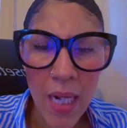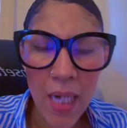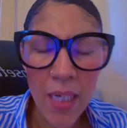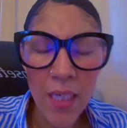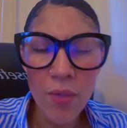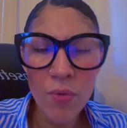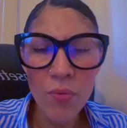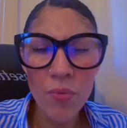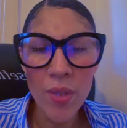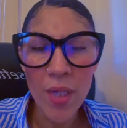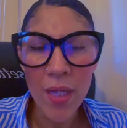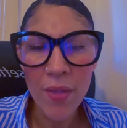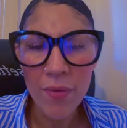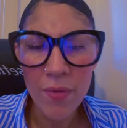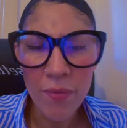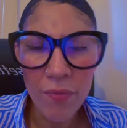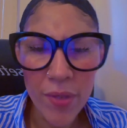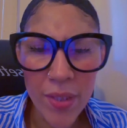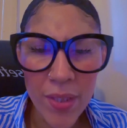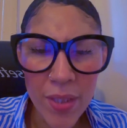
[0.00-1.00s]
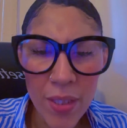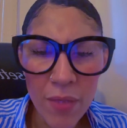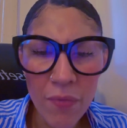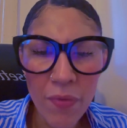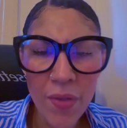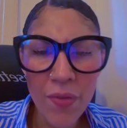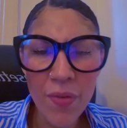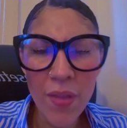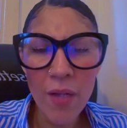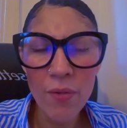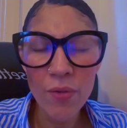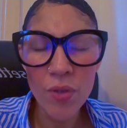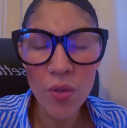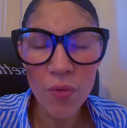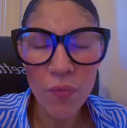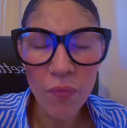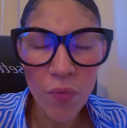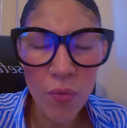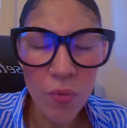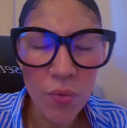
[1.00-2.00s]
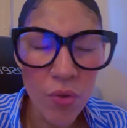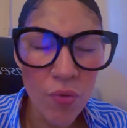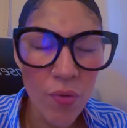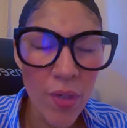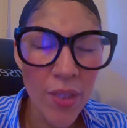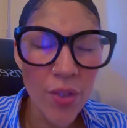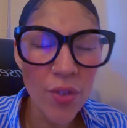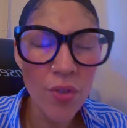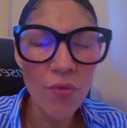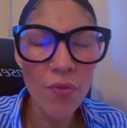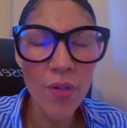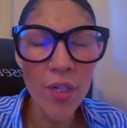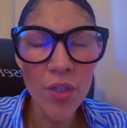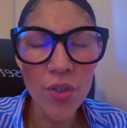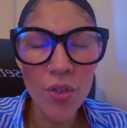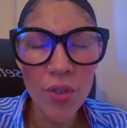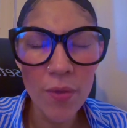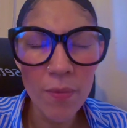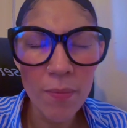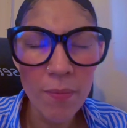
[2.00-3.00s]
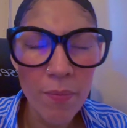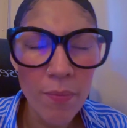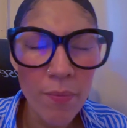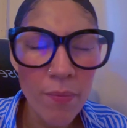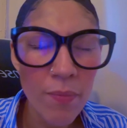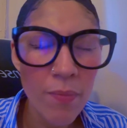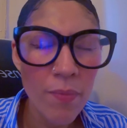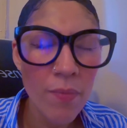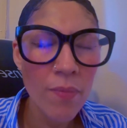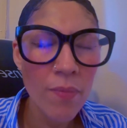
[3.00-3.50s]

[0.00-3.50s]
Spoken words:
Hallelujah. Receive a thousand folds restoration.